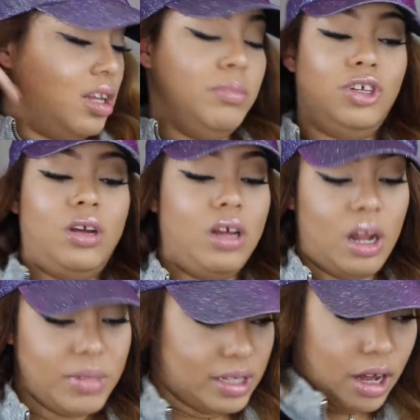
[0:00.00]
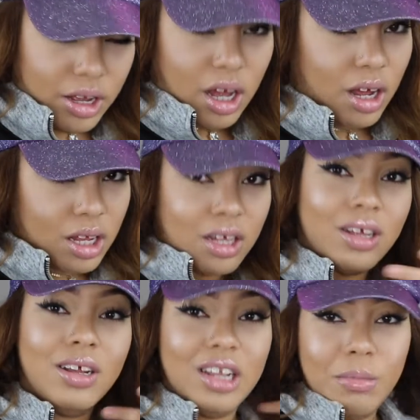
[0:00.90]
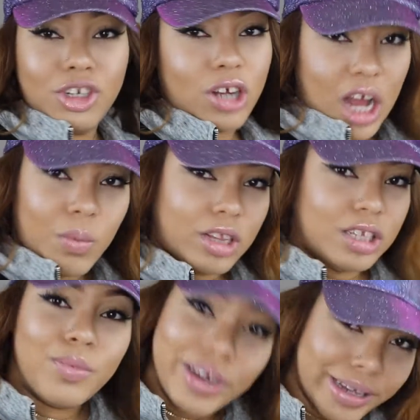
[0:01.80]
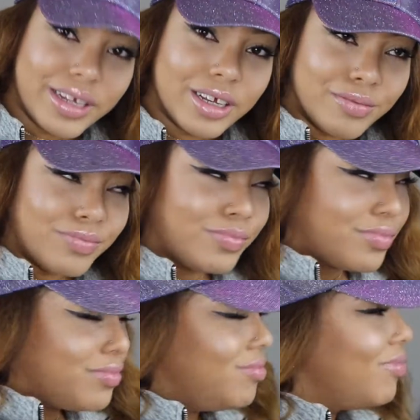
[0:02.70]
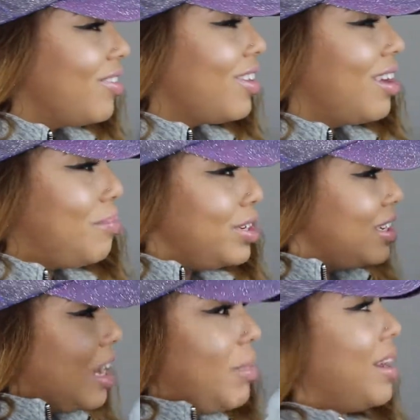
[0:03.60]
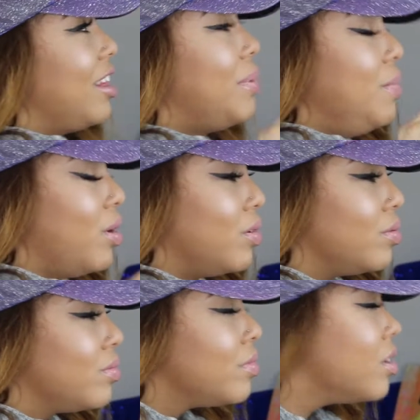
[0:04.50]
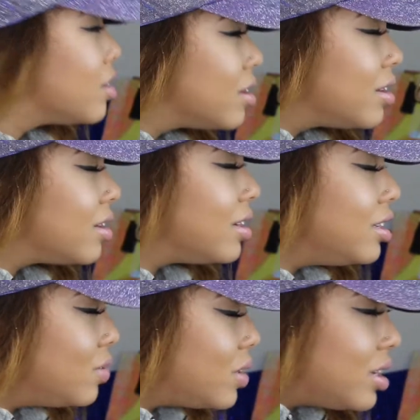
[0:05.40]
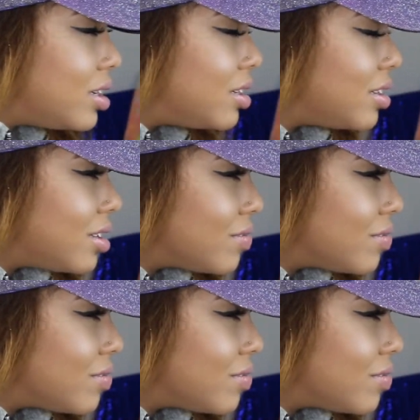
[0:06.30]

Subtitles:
Let me show y'all, let me show y'all what this boy did. Pretend I'm looking at the peephole. He's doing this.